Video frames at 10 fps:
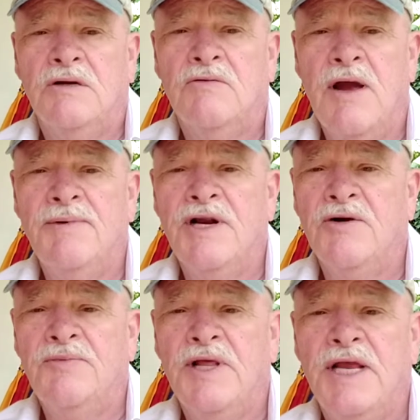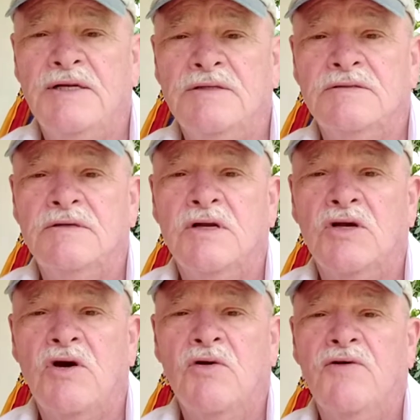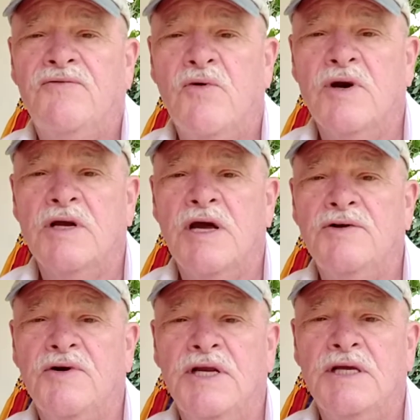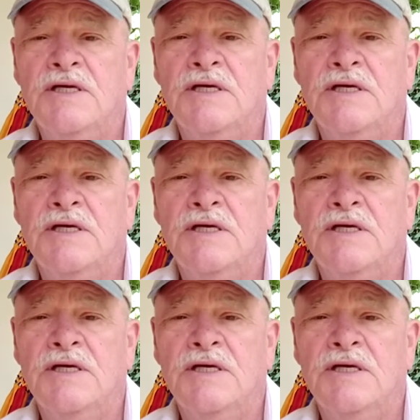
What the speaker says: grab an airplane, go to a foreign country,